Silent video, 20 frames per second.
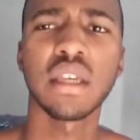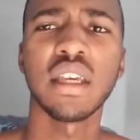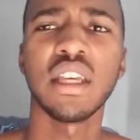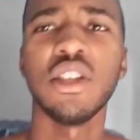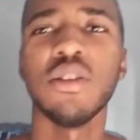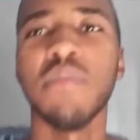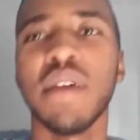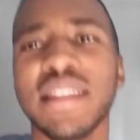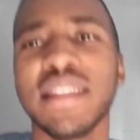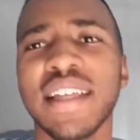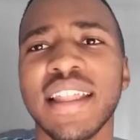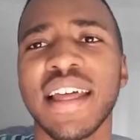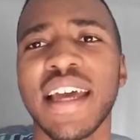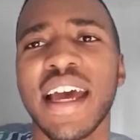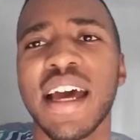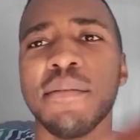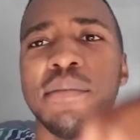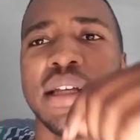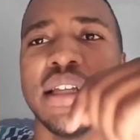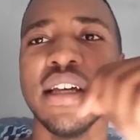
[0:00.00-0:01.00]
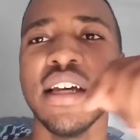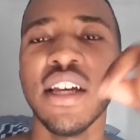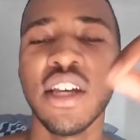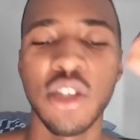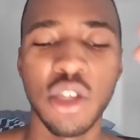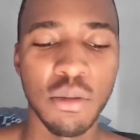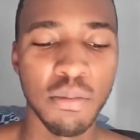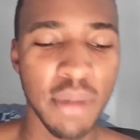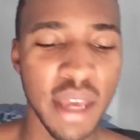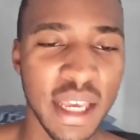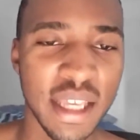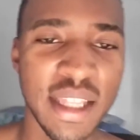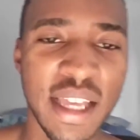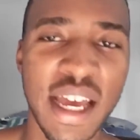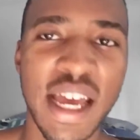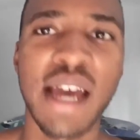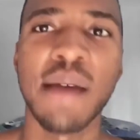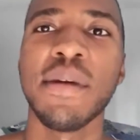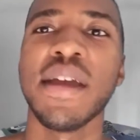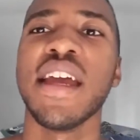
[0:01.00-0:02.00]
You make that a habit. You make it a
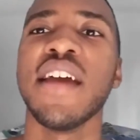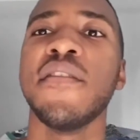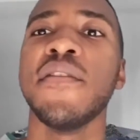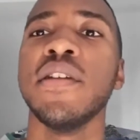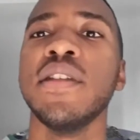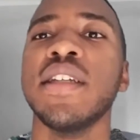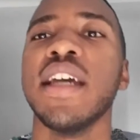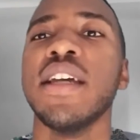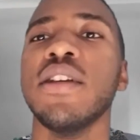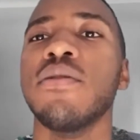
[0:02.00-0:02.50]
habit every day.